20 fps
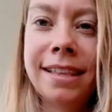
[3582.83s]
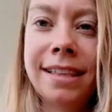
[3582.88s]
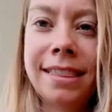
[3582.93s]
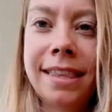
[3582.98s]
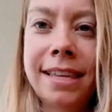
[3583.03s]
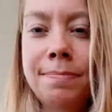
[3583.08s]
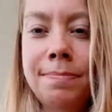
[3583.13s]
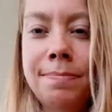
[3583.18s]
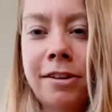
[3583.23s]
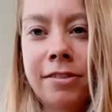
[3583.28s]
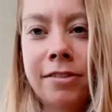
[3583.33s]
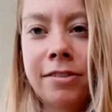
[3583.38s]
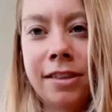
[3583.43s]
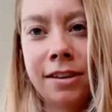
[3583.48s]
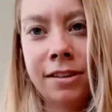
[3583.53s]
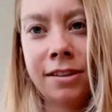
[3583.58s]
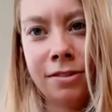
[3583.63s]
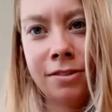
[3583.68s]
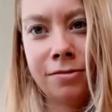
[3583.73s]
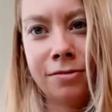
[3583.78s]
this is bigger
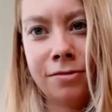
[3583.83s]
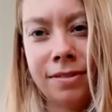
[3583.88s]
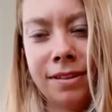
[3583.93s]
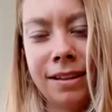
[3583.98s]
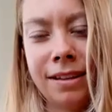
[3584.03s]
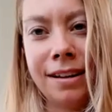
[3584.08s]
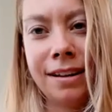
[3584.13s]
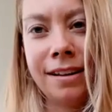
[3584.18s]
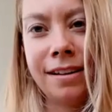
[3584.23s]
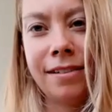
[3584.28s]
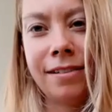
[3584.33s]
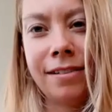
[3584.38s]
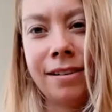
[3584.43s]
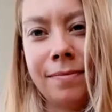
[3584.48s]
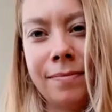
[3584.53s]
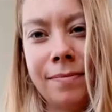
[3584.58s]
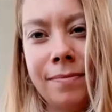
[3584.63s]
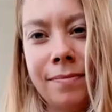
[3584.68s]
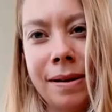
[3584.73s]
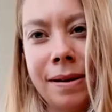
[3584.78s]
than you.
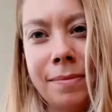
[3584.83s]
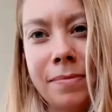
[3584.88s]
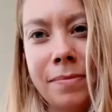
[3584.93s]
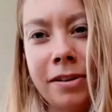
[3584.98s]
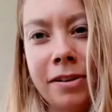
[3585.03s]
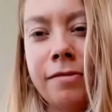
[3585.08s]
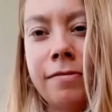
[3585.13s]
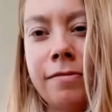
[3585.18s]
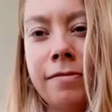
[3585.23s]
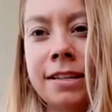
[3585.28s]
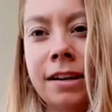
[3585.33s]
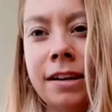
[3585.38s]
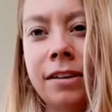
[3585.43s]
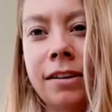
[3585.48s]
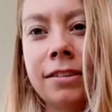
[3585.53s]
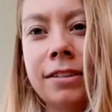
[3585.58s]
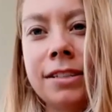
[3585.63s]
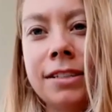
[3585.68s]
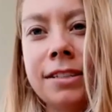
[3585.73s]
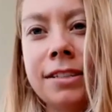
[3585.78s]
Remember the
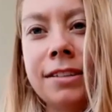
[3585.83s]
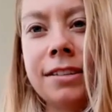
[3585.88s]
result.